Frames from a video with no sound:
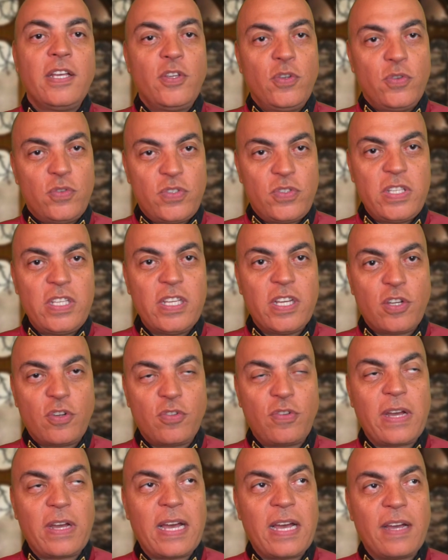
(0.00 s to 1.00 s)
You see a
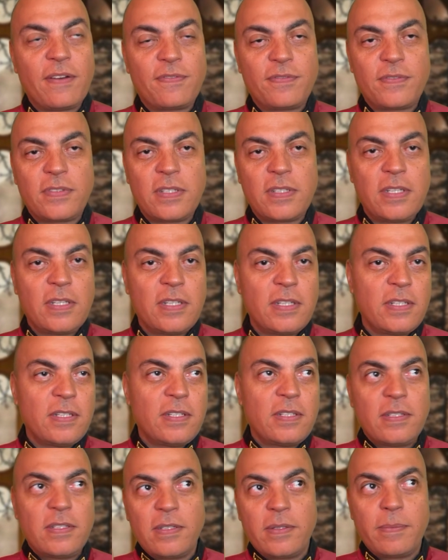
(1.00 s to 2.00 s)
craft,
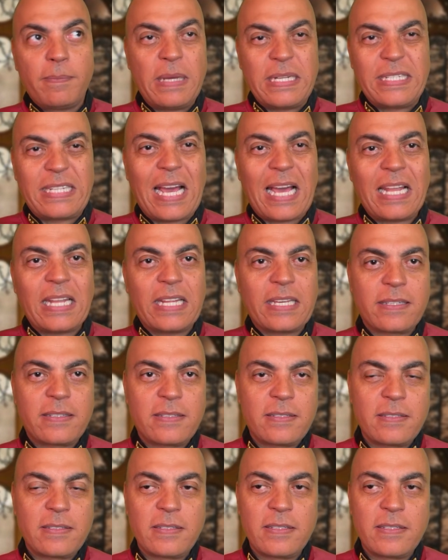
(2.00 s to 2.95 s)
metallic,